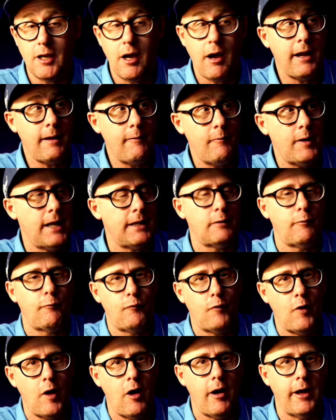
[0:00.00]
I even had to
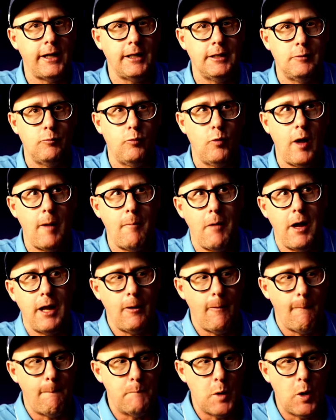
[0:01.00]
find where my
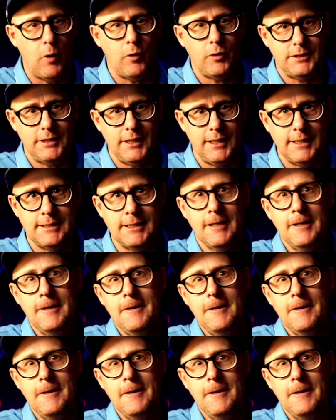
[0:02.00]
little box is